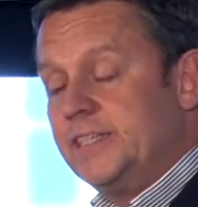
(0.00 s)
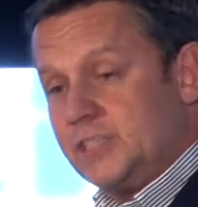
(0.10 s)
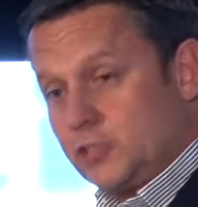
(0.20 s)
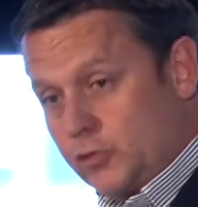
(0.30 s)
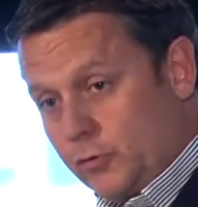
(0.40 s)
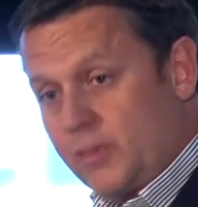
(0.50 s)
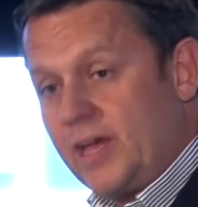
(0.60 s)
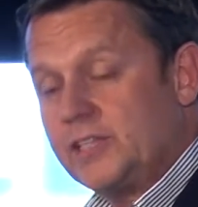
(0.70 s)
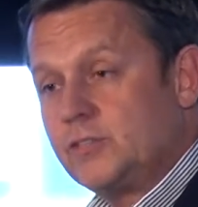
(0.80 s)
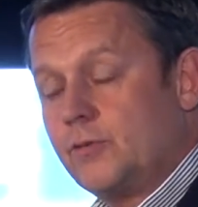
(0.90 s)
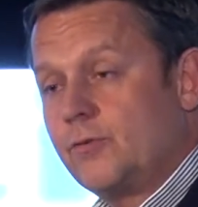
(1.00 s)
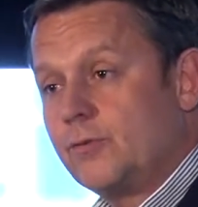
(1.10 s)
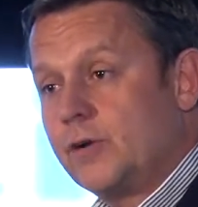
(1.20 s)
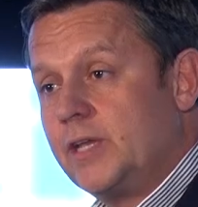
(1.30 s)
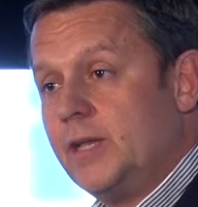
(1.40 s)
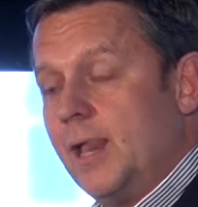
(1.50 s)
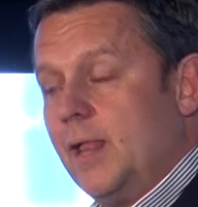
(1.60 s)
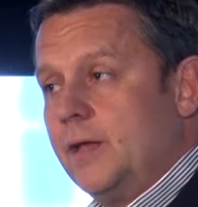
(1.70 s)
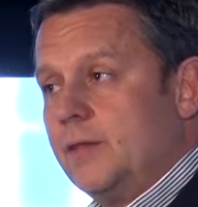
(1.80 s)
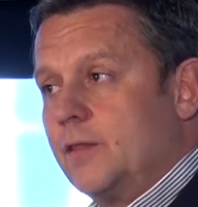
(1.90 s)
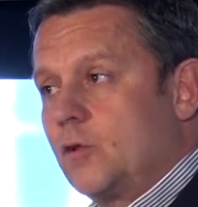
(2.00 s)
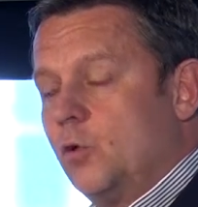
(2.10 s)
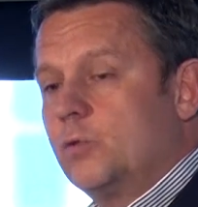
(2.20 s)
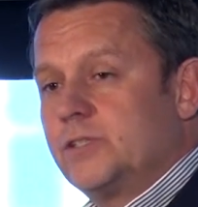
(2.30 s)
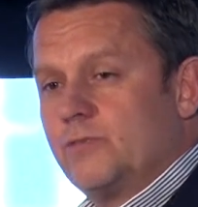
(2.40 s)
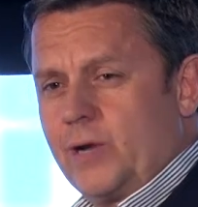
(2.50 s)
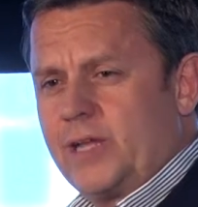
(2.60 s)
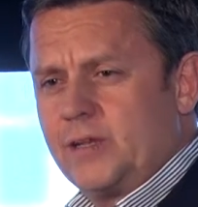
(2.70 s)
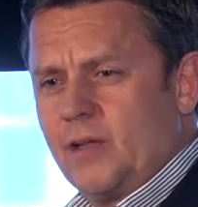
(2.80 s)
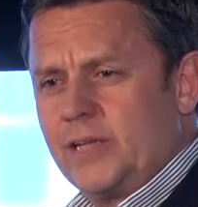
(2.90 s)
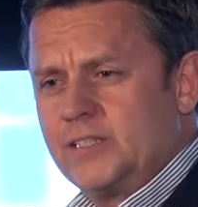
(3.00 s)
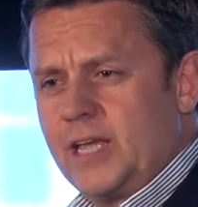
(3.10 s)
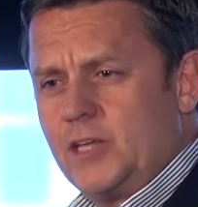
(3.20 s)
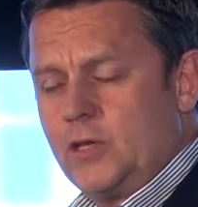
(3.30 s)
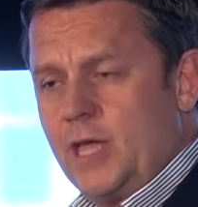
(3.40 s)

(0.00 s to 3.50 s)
Since 2003, the courts have recognised that